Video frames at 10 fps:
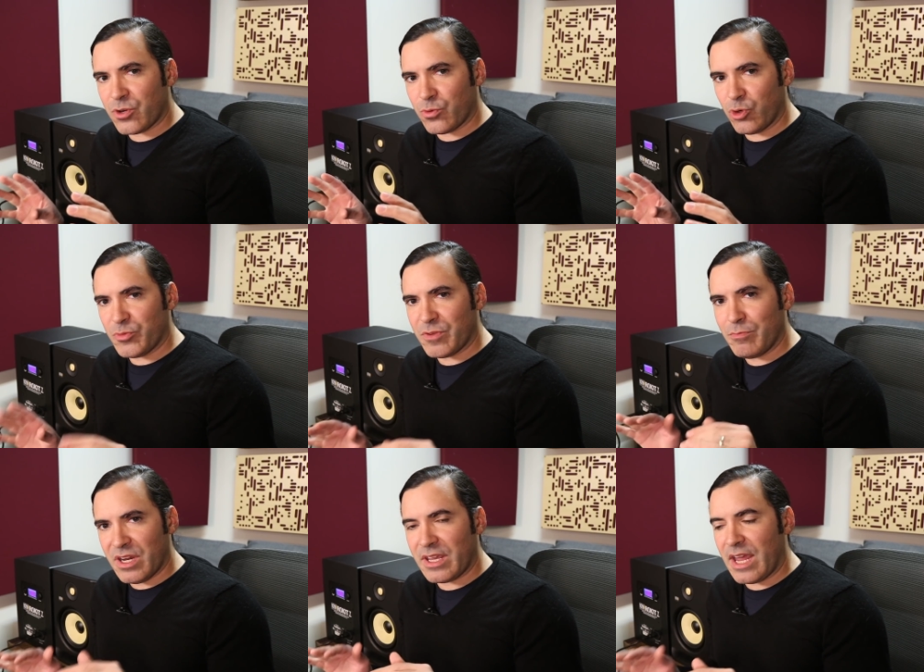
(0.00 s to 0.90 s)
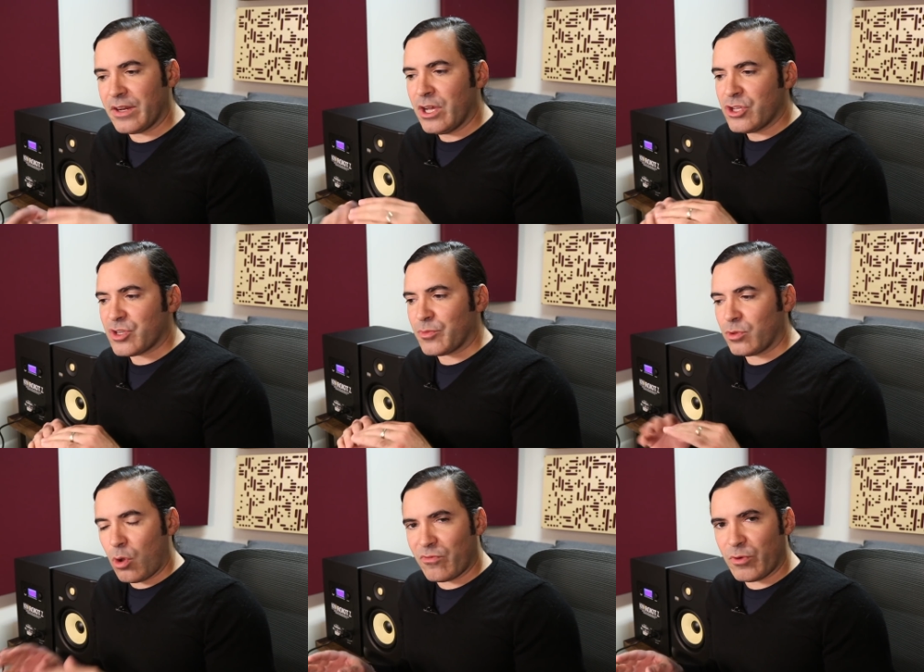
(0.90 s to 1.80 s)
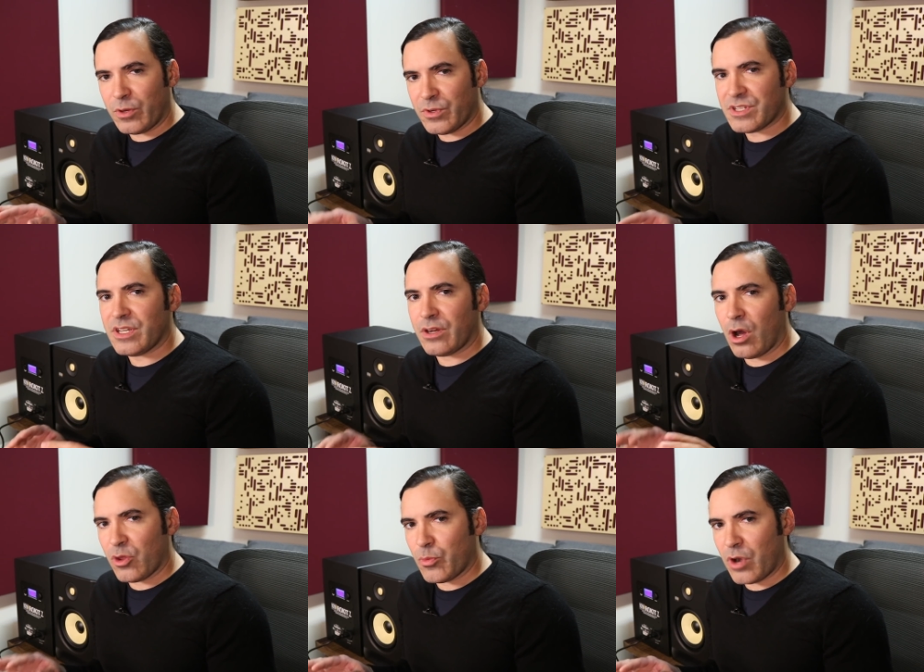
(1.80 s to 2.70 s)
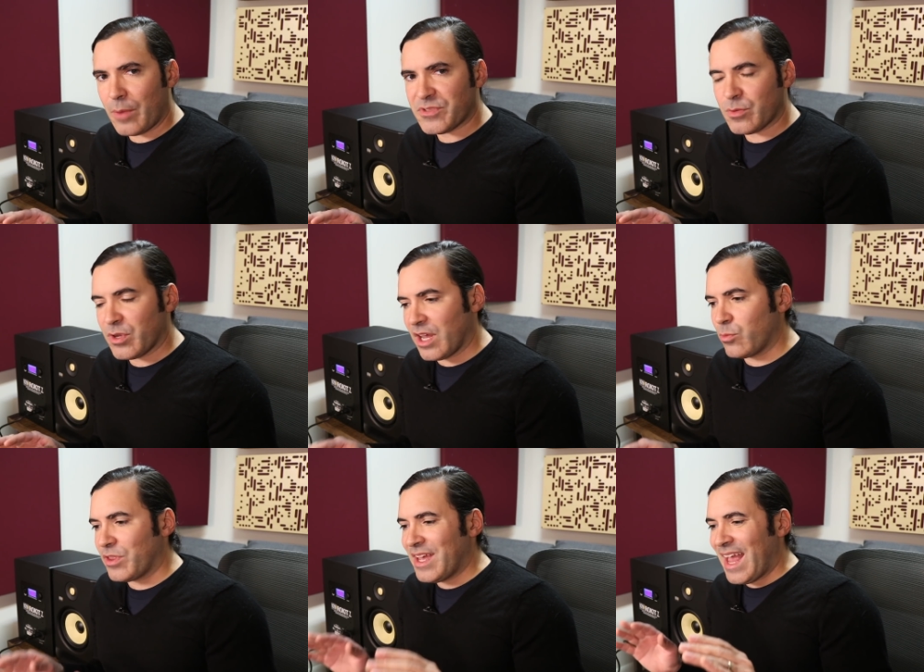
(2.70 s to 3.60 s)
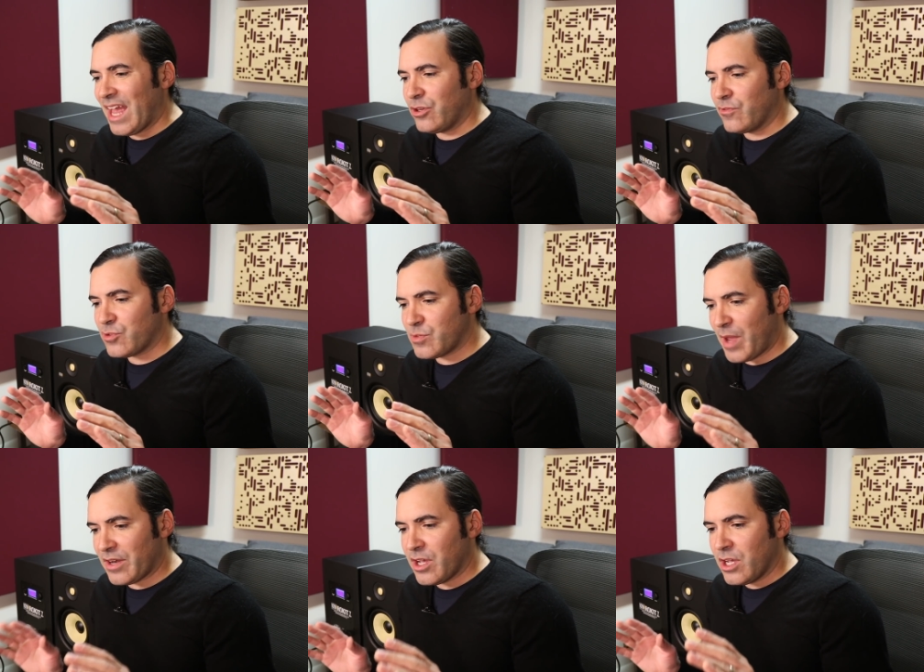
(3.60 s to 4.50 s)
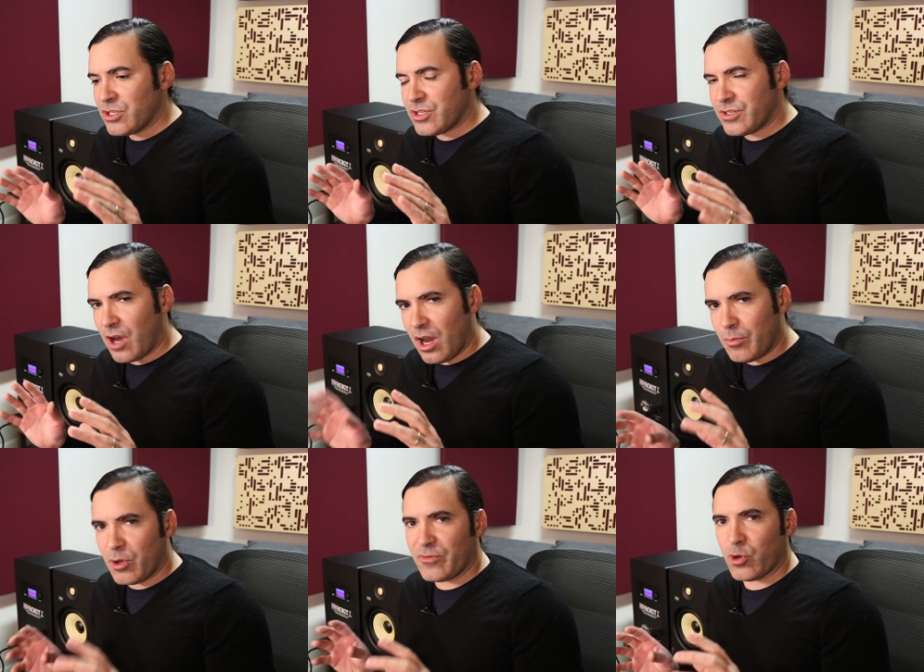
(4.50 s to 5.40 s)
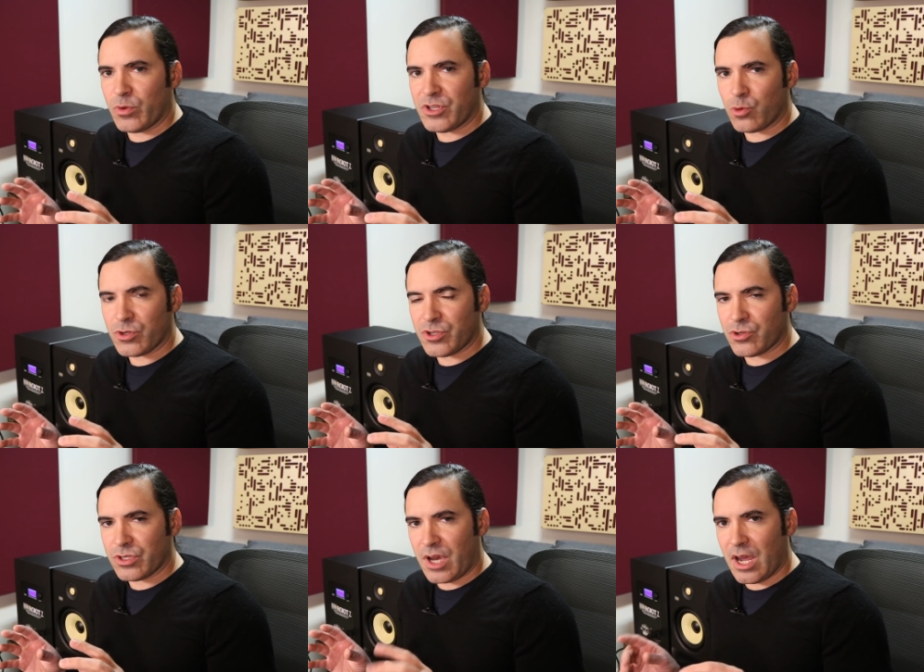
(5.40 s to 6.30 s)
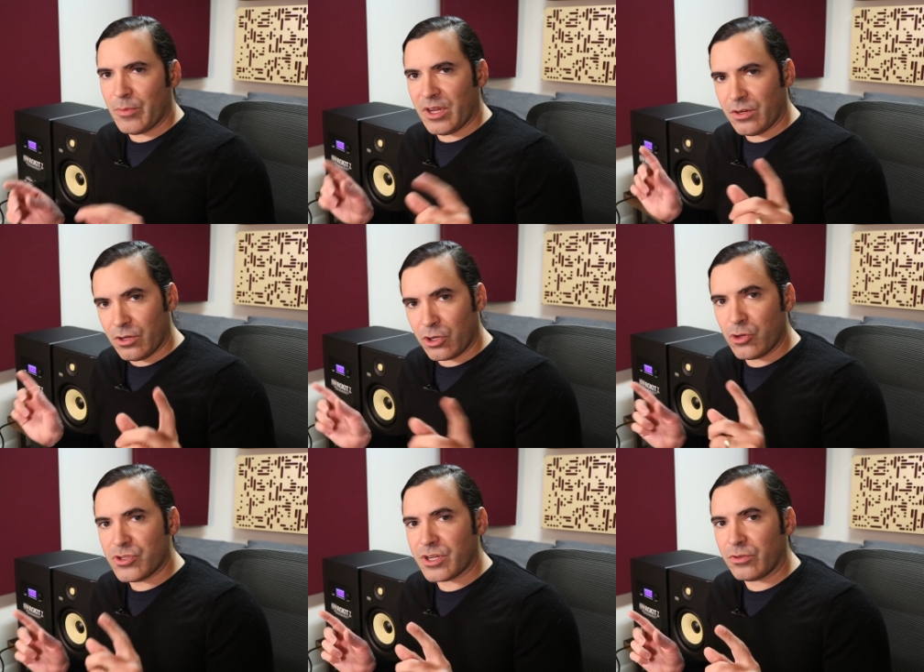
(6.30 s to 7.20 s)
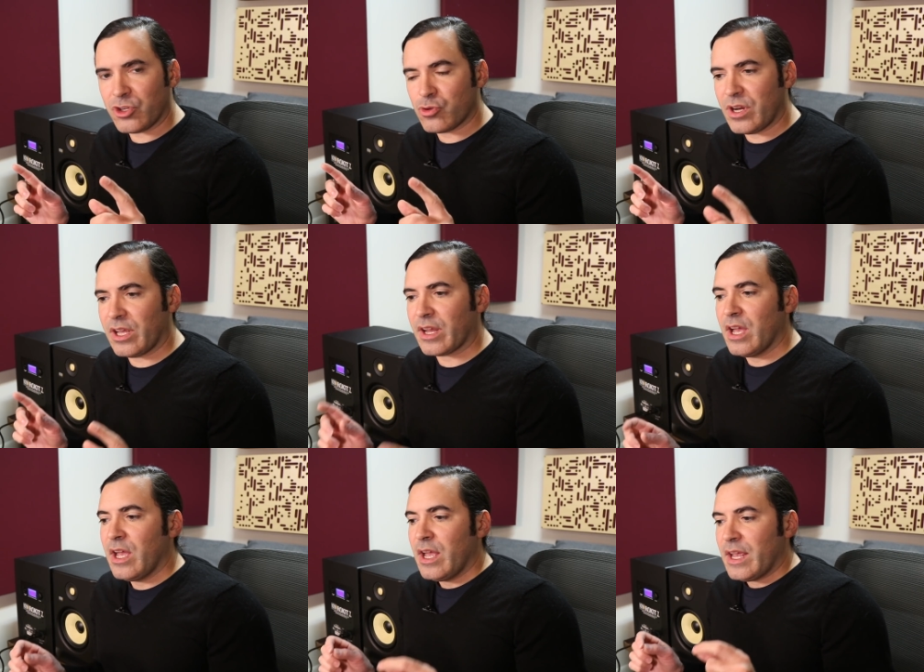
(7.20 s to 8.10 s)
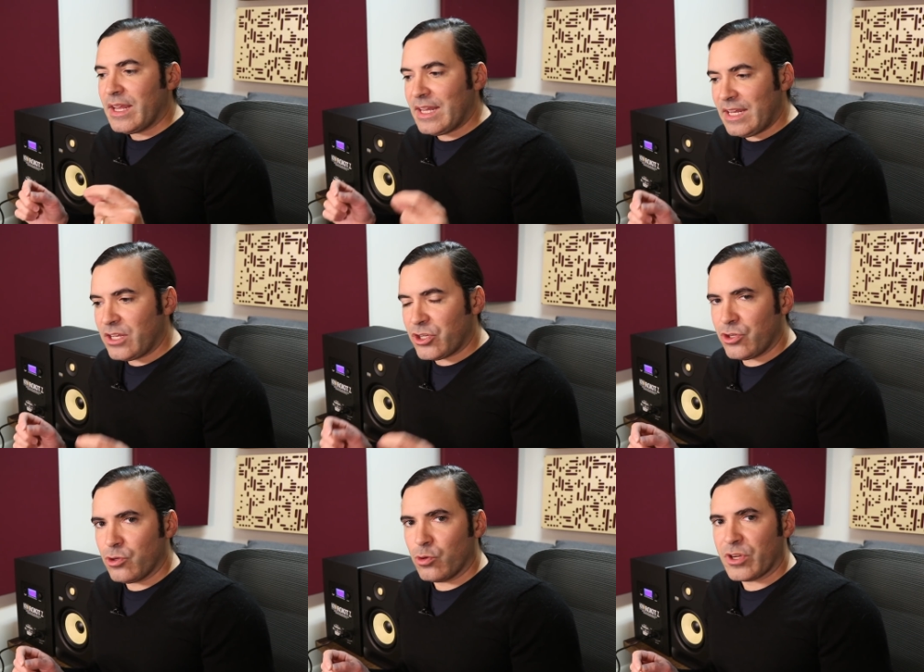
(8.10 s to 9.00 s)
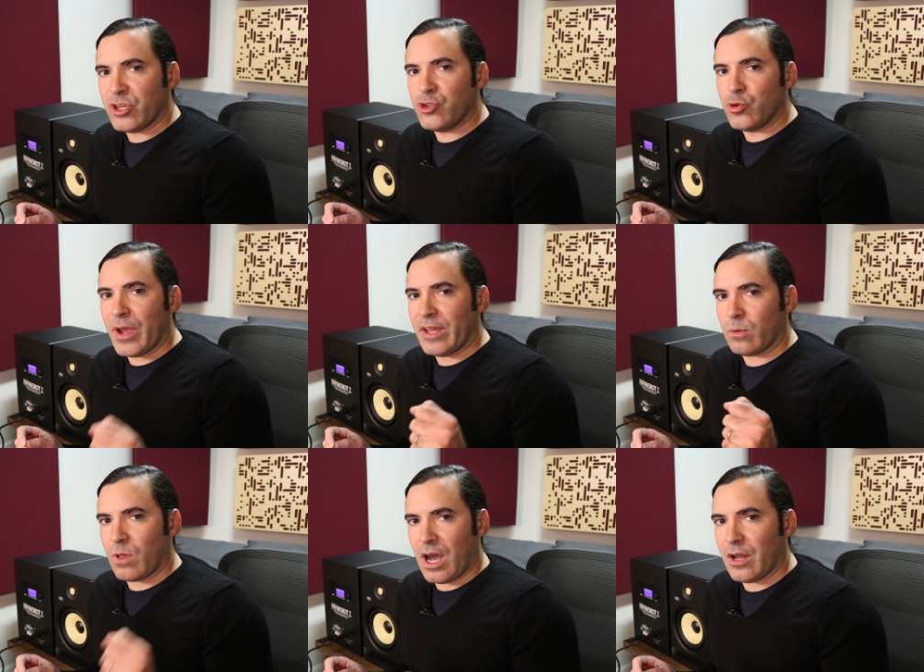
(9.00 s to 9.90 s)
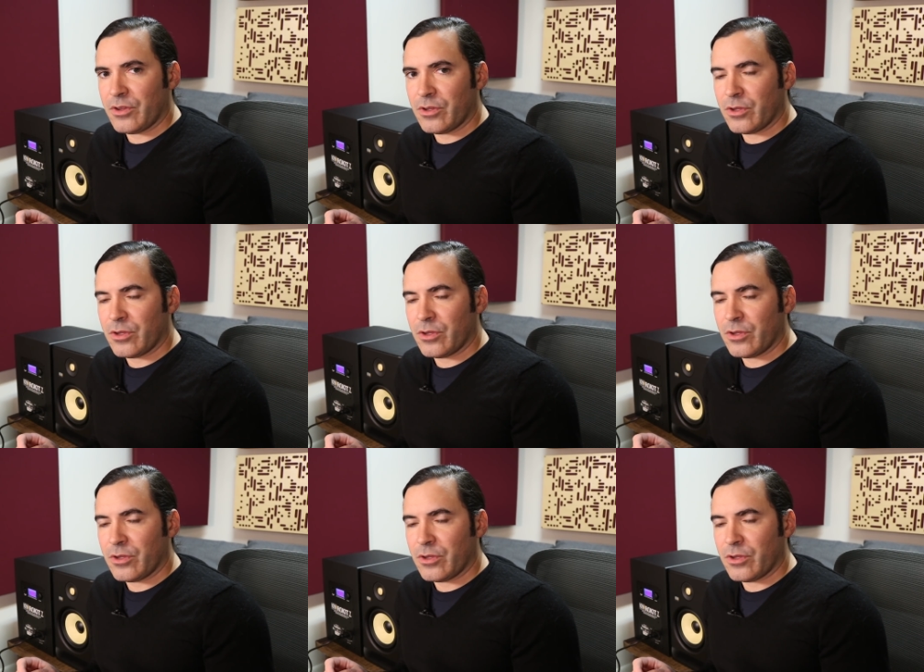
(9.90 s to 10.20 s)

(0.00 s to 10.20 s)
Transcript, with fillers: in a room to mitigate some low frequency and other problems to begin with, and you've spent some of your resources or time in acoustically treating, EQ can do a lot